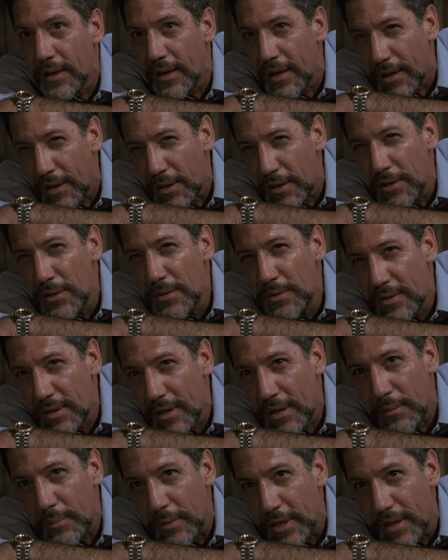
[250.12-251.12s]
Now, you
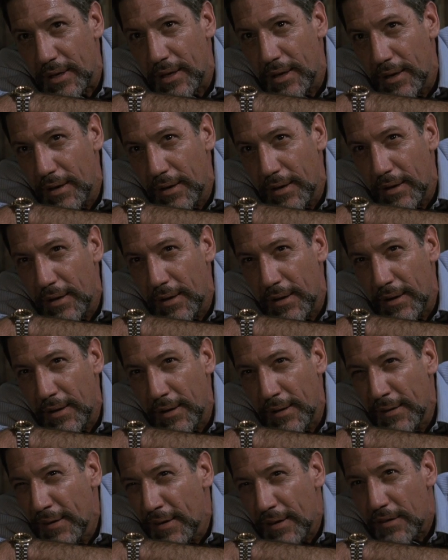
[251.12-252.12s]
tell me,
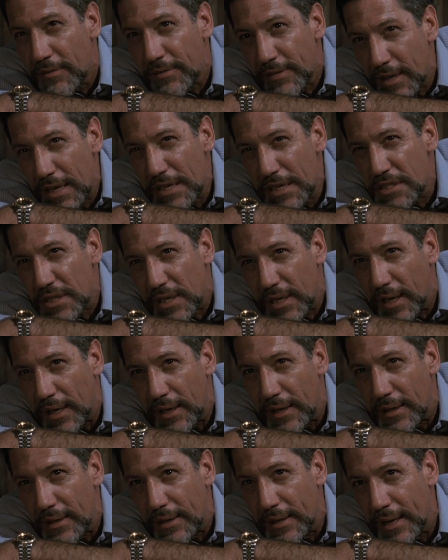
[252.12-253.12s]
if an
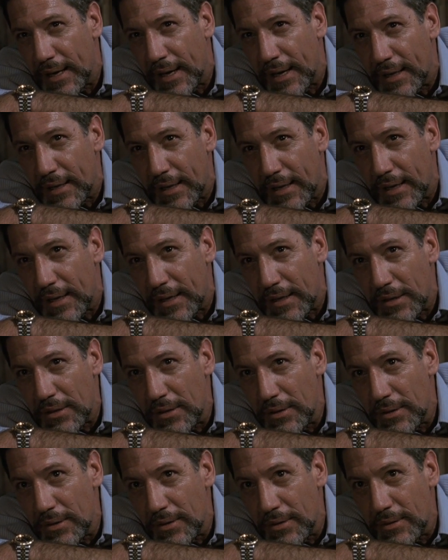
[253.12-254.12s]
educated guy like
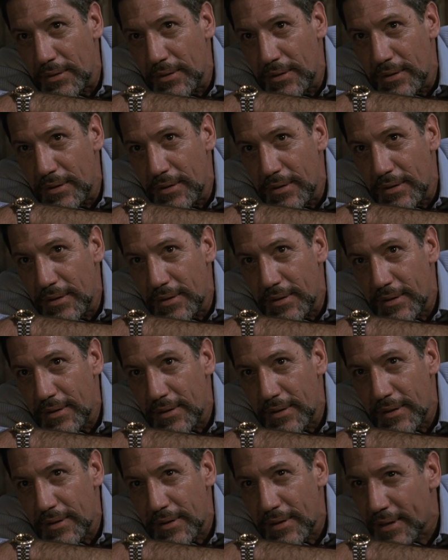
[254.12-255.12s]
you
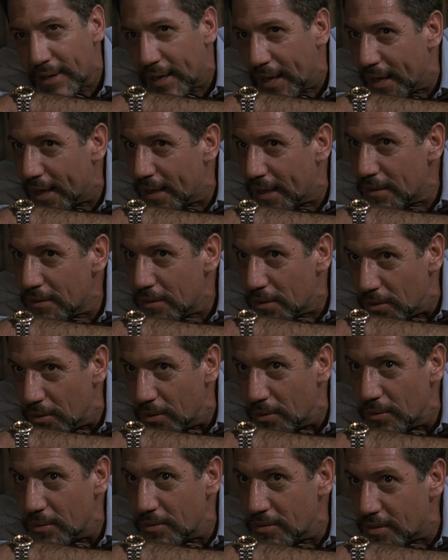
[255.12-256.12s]
can't
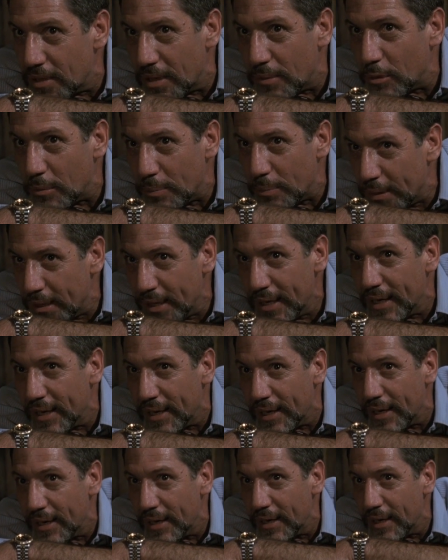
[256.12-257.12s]
use double
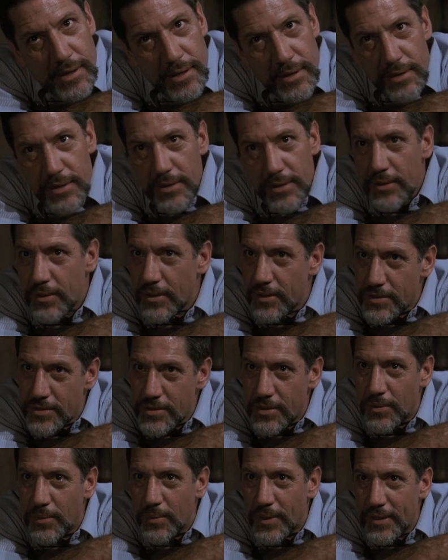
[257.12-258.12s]
pay, you're
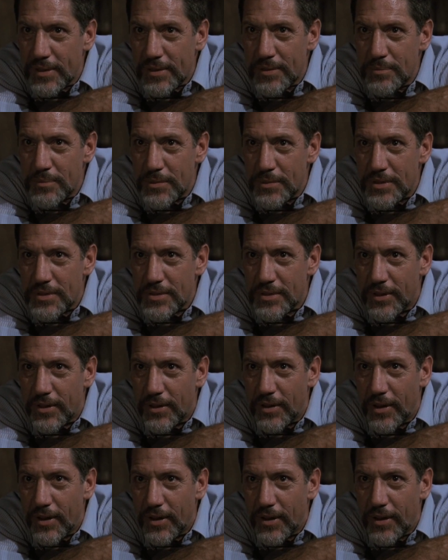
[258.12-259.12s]
so welcome, Mr.
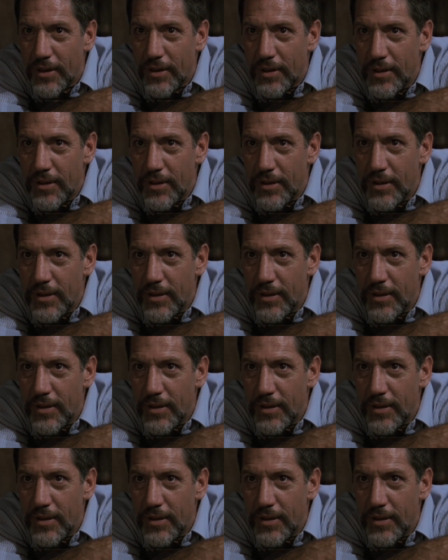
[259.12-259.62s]
Hall.